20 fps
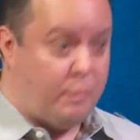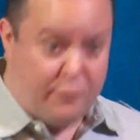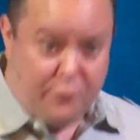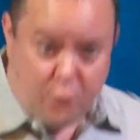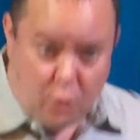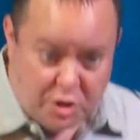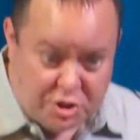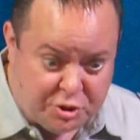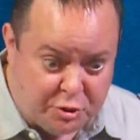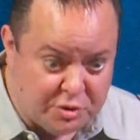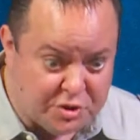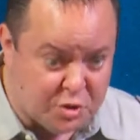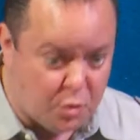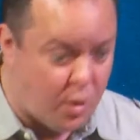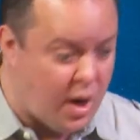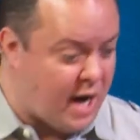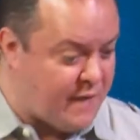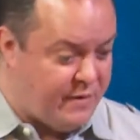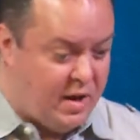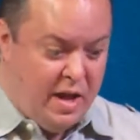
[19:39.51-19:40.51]
before students
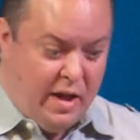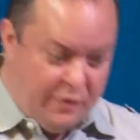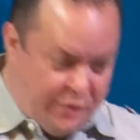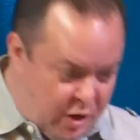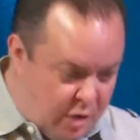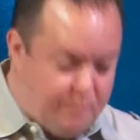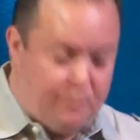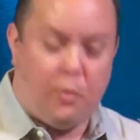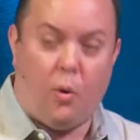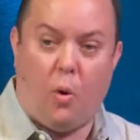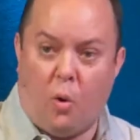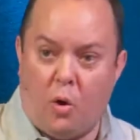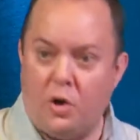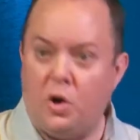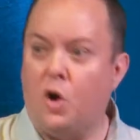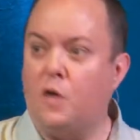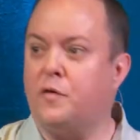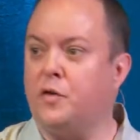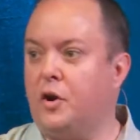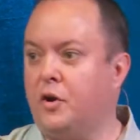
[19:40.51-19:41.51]
arrive, they're pouring
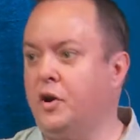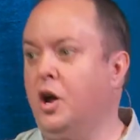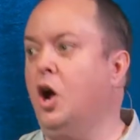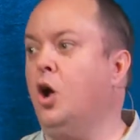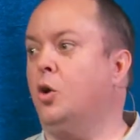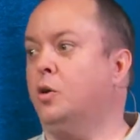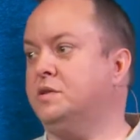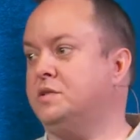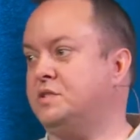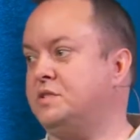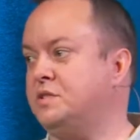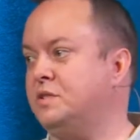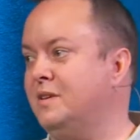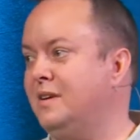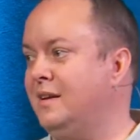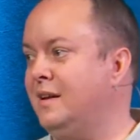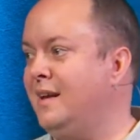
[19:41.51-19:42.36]
over their notes.